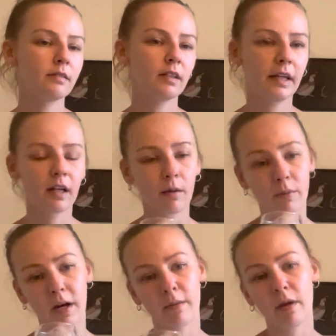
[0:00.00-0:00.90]
Klinker
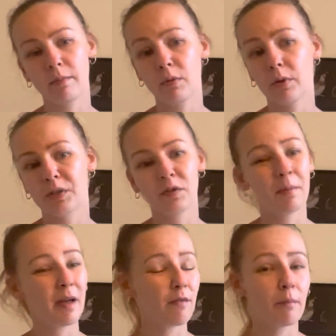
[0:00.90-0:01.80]
might be one of them.
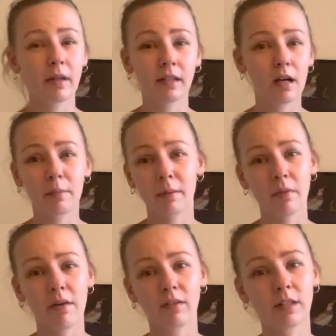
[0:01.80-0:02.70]
I haven't been there, but I'm
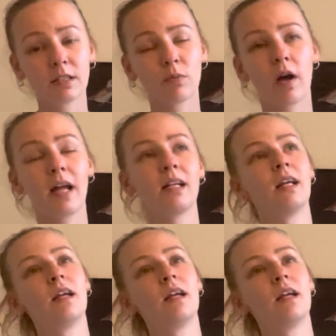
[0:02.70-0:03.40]
having this wine.